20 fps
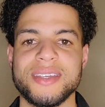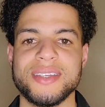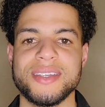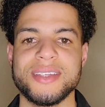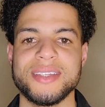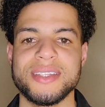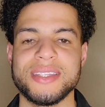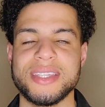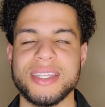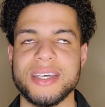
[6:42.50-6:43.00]

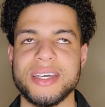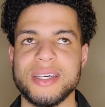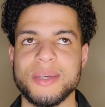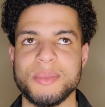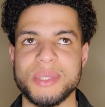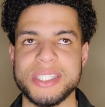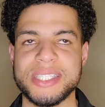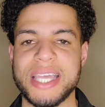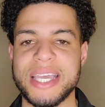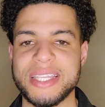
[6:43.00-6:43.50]
the
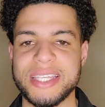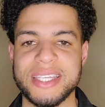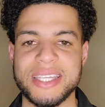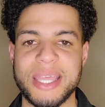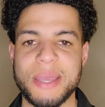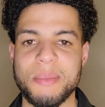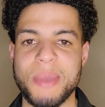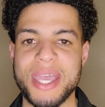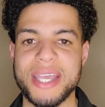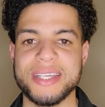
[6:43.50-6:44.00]
mistake that
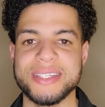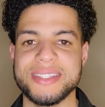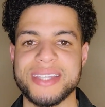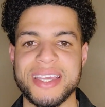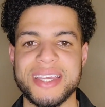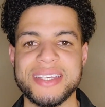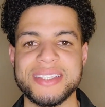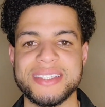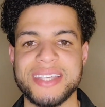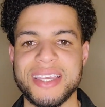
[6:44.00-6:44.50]
they make is they
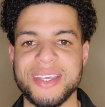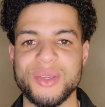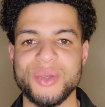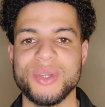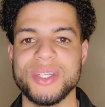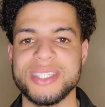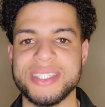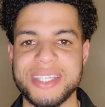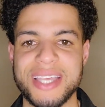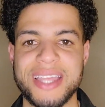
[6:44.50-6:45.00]
continue
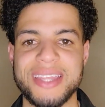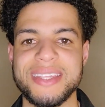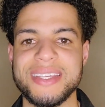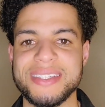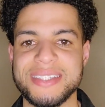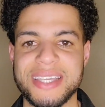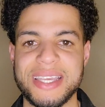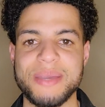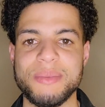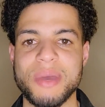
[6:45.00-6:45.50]
to send
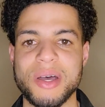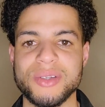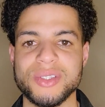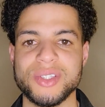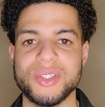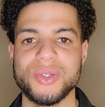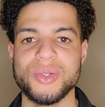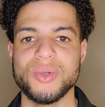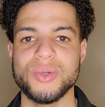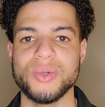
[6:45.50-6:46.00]
these emails
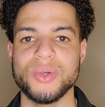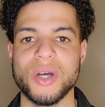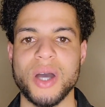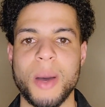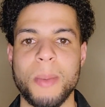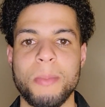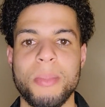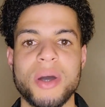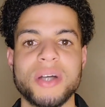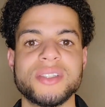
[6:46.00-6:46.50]
to
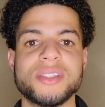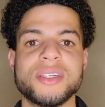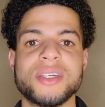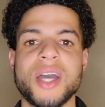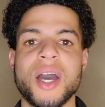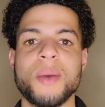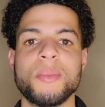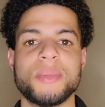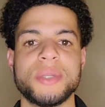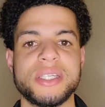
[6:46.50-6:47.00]
a bunch of
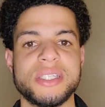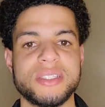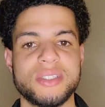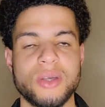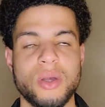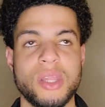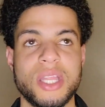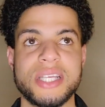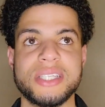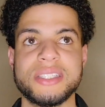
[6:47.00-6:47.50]
companies.
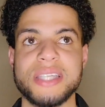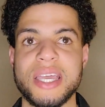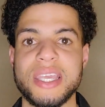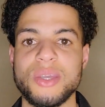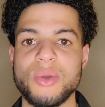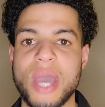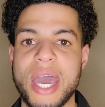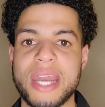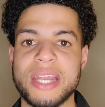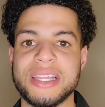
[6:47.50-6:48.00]
So let's say
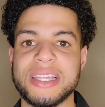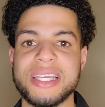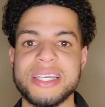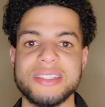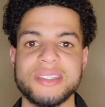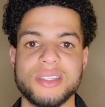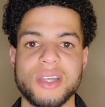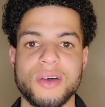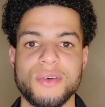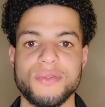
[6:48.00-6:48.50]
you had a
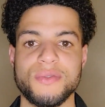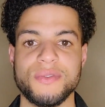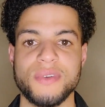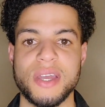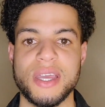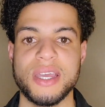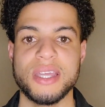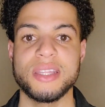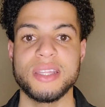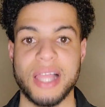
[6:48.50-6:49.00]
list of,
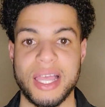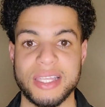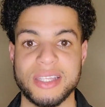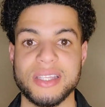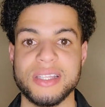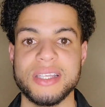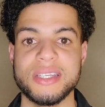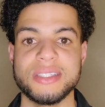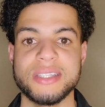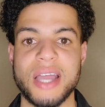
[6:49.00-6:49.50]
like the
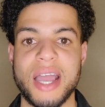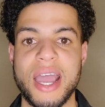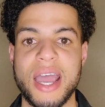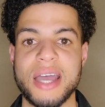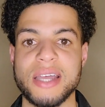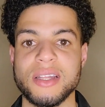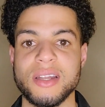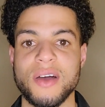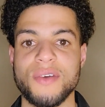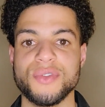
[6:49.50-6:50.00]
list I
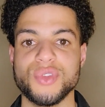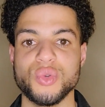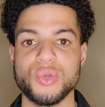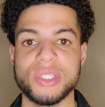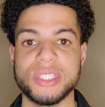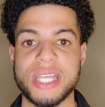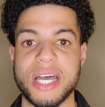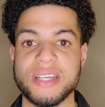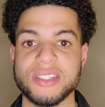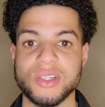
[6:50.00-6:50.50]
had of
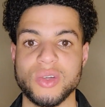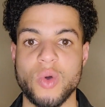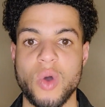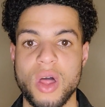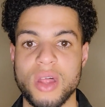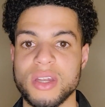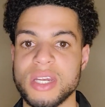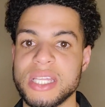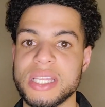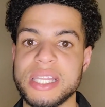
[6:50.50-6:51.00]
3,000
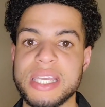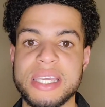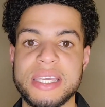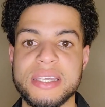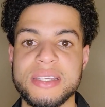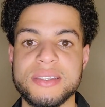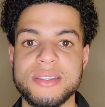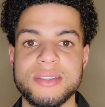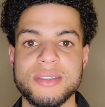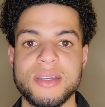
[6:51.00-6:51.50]
quality
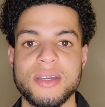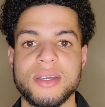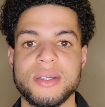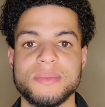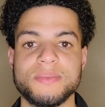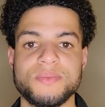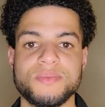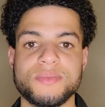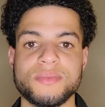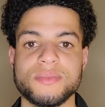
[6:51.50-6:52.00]
leads,
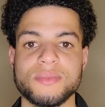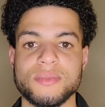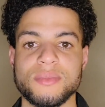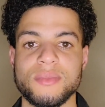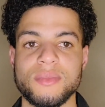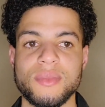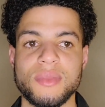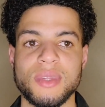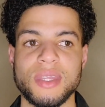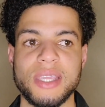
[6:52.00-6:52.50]

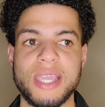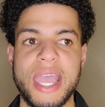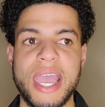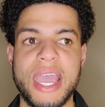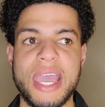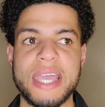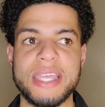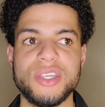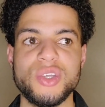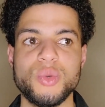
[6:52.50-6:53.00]

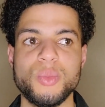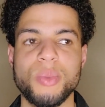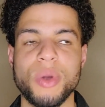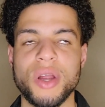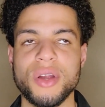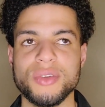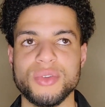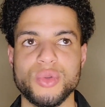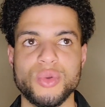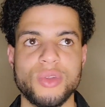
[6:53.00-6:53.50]
and you
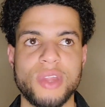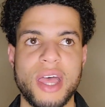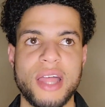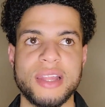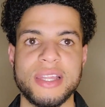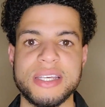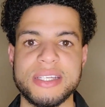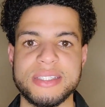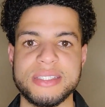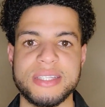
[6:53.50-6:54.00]
burnt through that
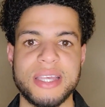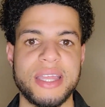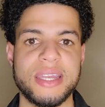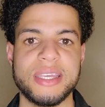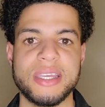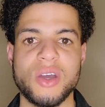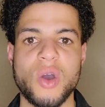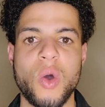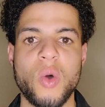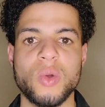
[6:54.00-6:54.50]
list
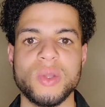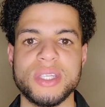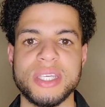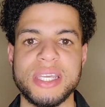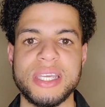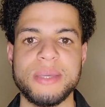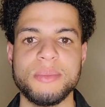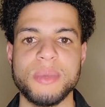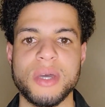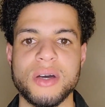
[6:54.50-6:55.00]
sending cold
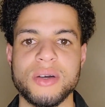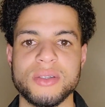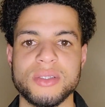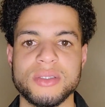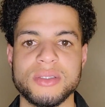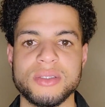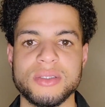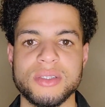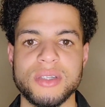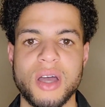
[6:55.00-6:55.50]

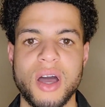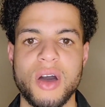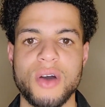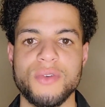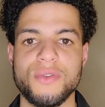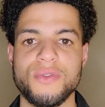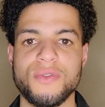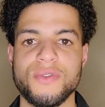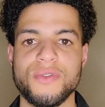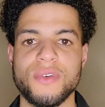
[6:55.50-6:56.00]
emails
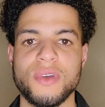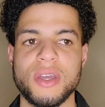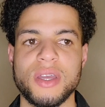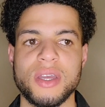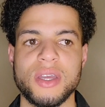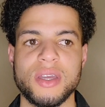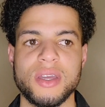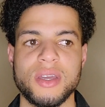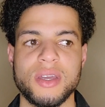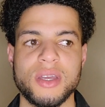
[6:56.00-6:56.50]
of
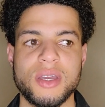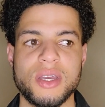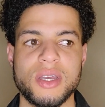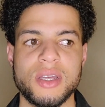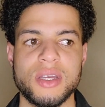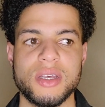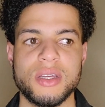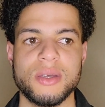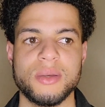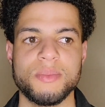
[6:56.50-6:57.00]

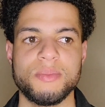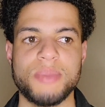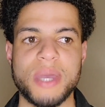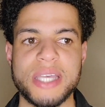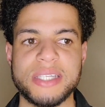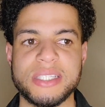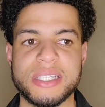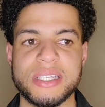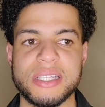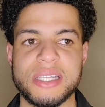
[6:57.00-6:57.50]

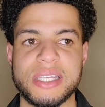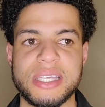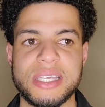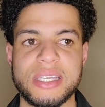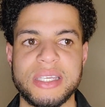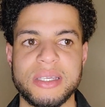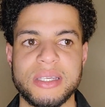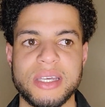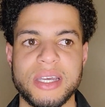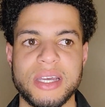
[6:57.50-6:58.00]
basically